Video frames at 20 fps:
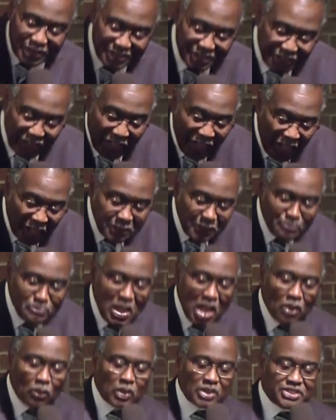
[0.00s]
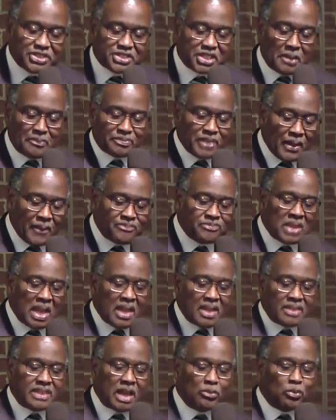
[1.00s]
God was something
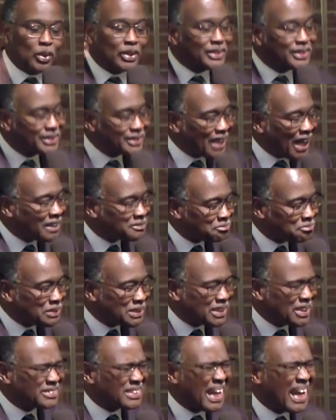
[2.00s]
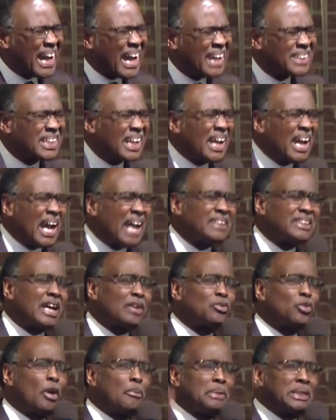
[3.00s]
that would not be denied, and
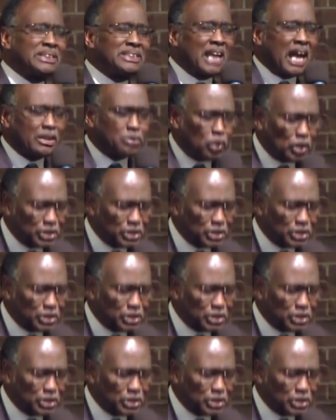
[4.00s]
that woman got